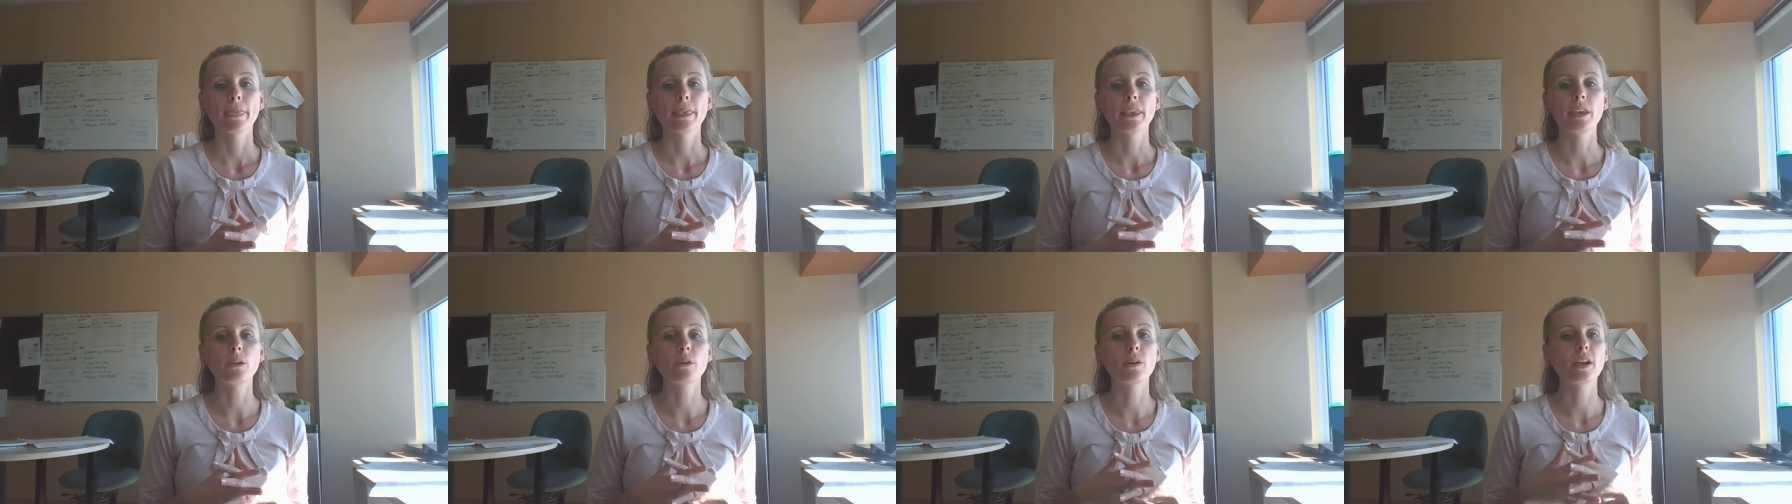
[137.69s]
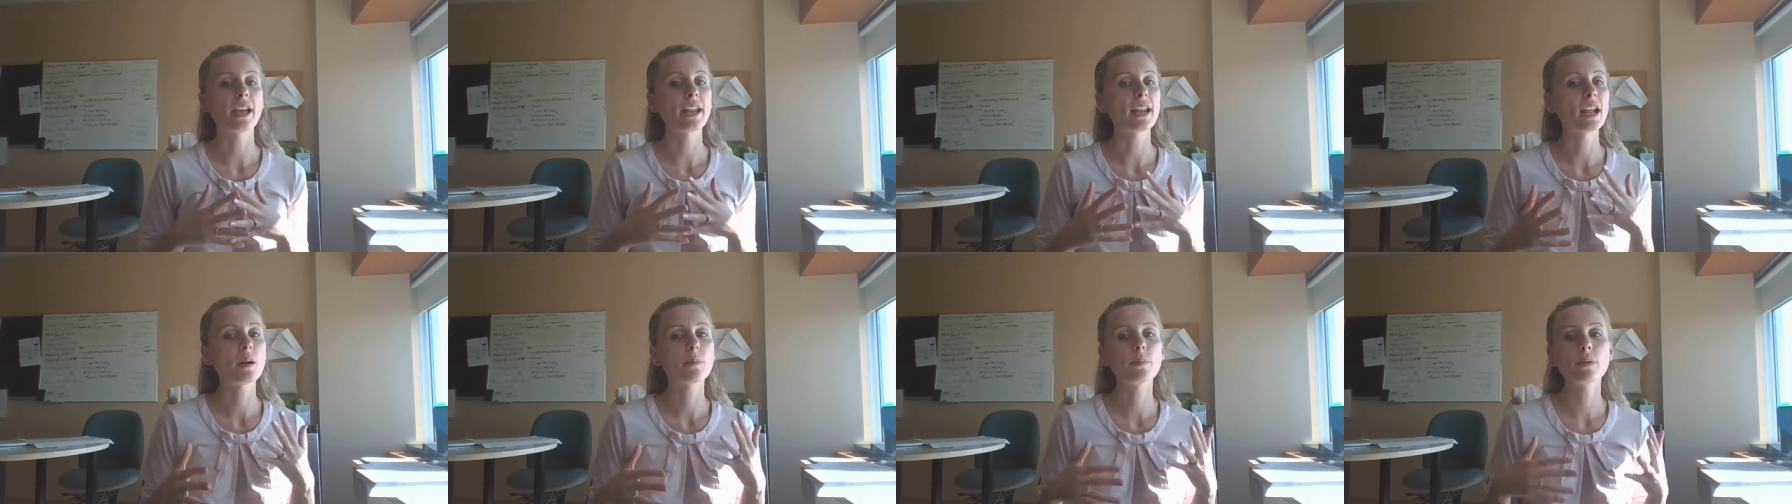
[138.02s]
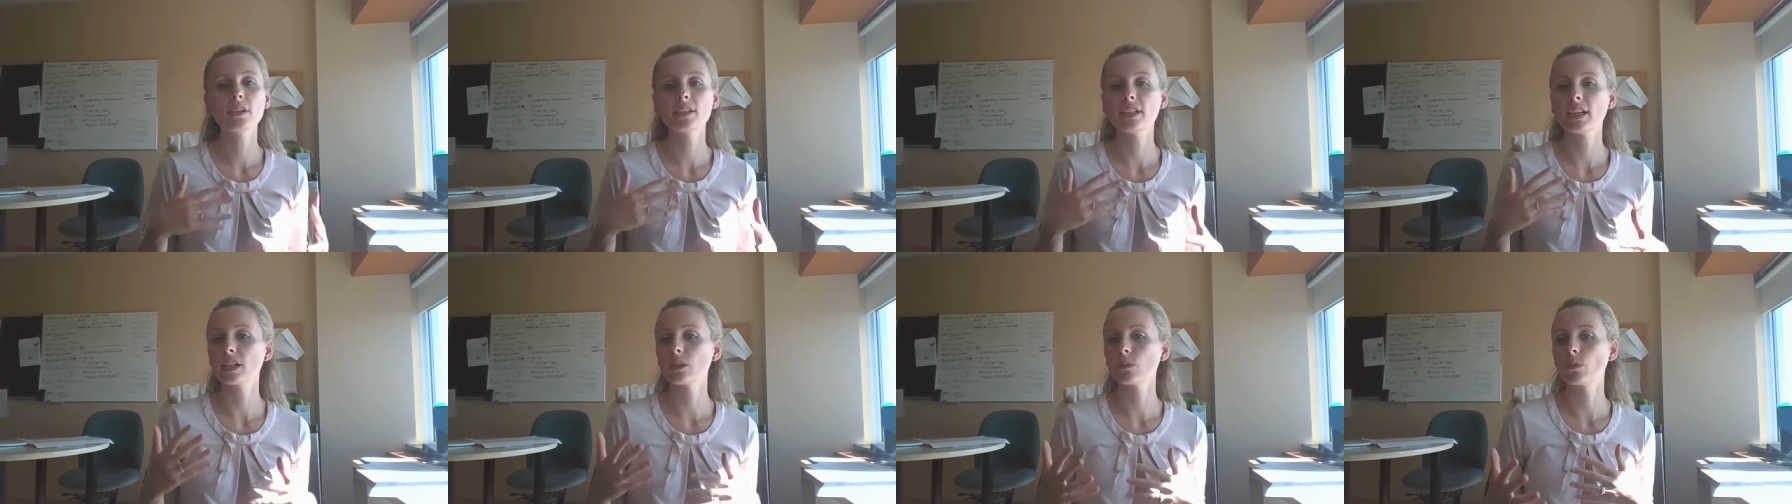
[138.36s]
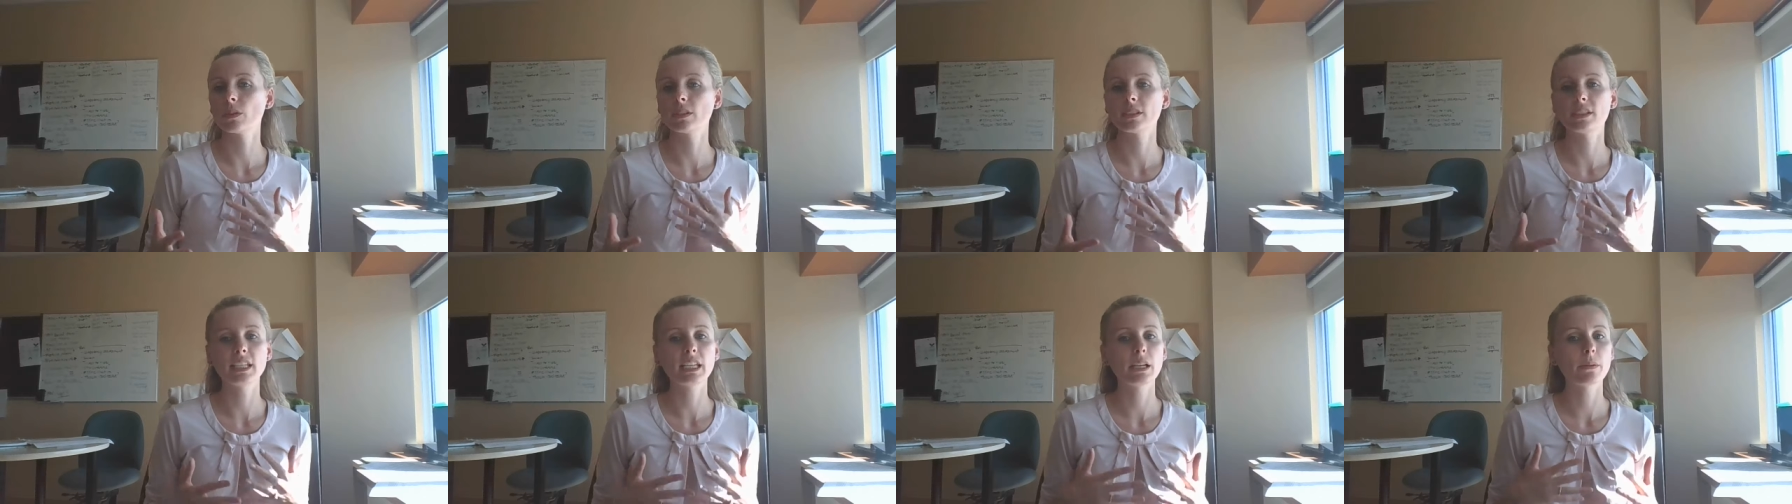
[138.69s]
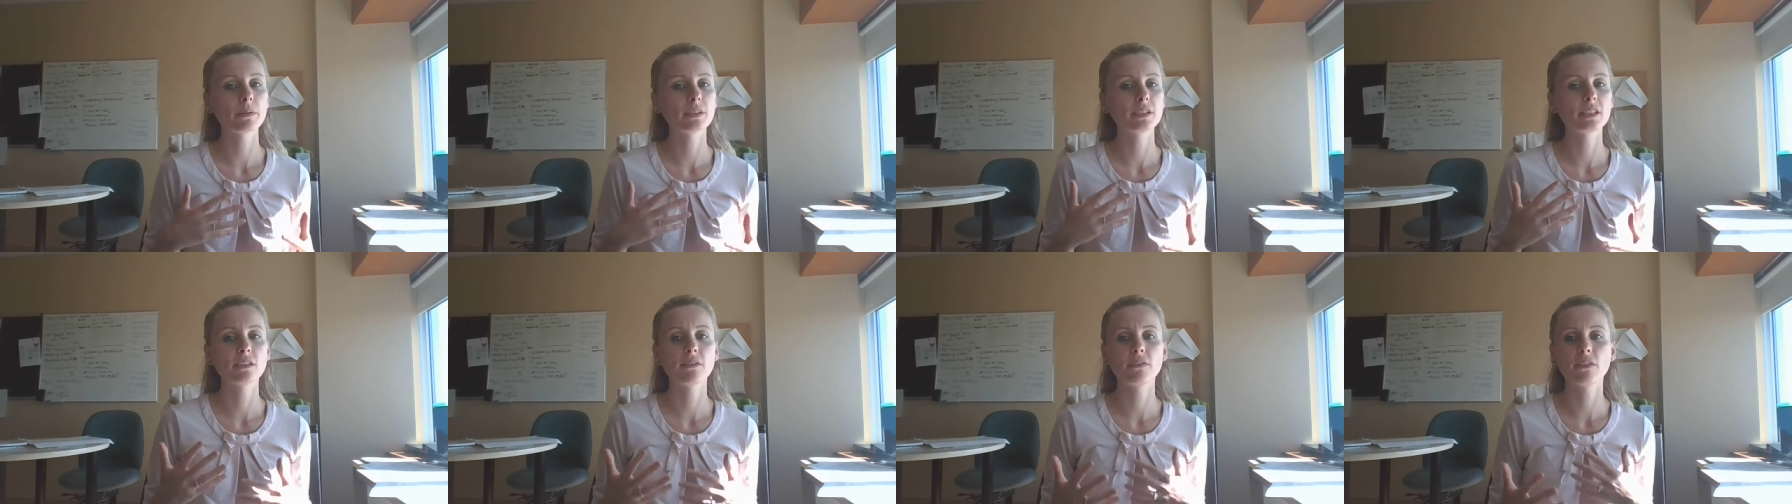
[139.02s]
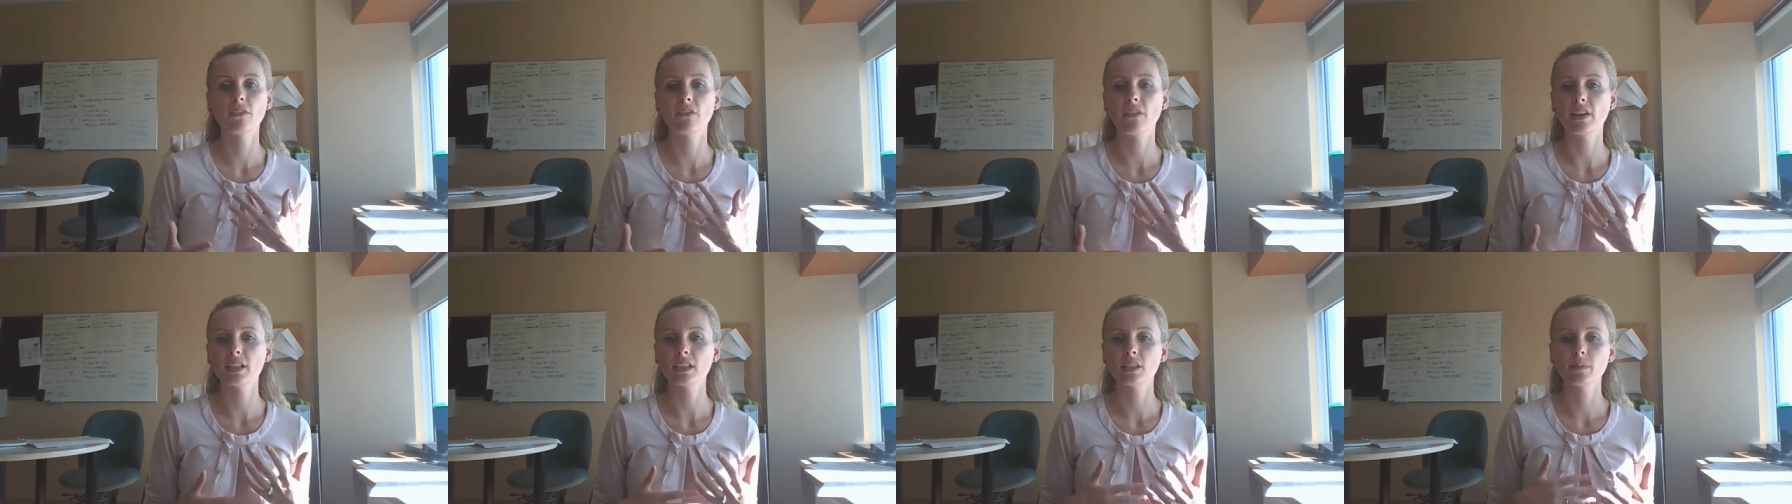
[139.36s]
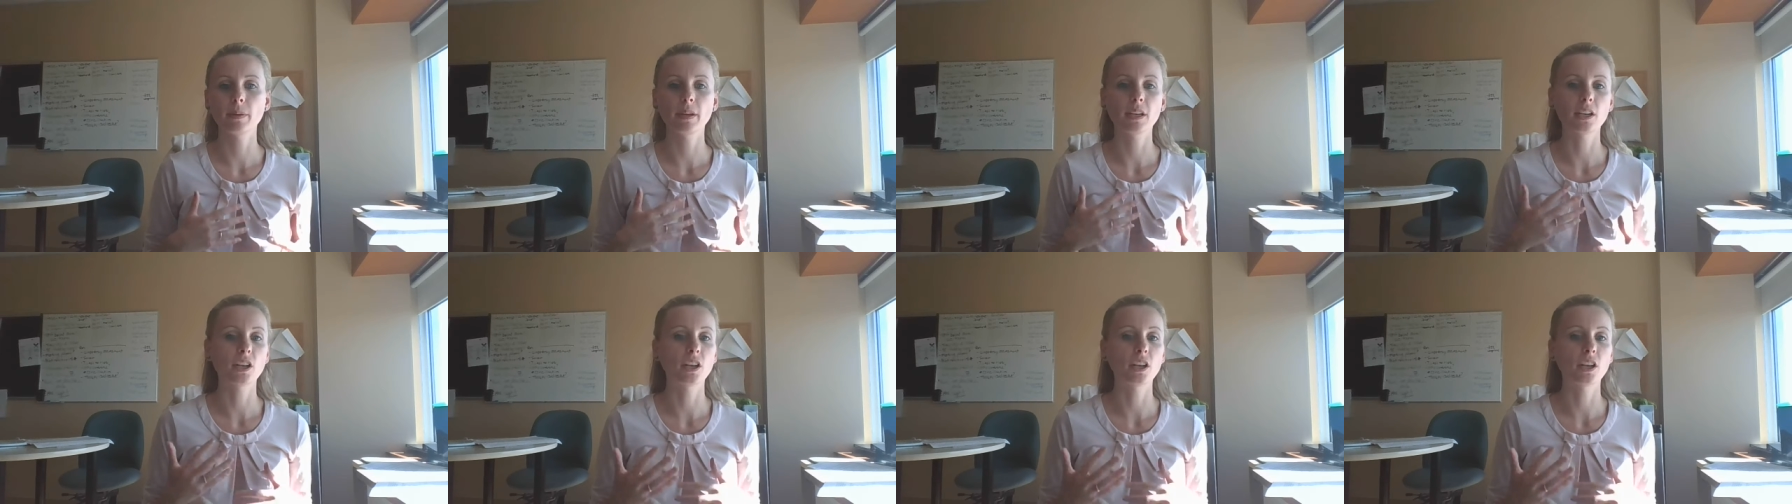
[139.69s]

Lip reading: You cannot predict what sequence of events may